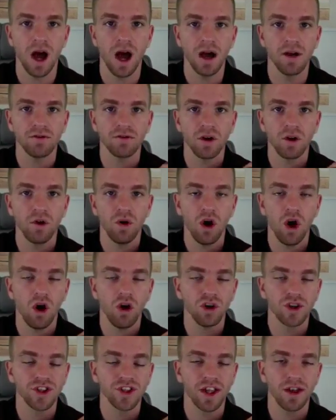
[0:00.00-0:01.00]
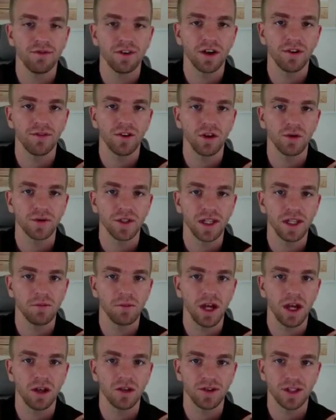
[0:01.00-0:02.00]
I wrote all 7 of those
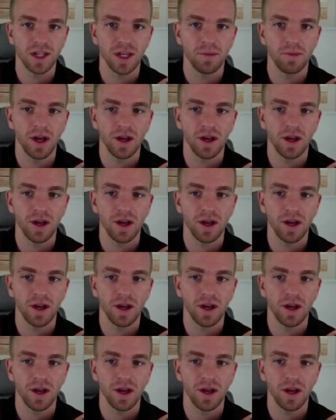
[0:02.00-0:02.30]
emails in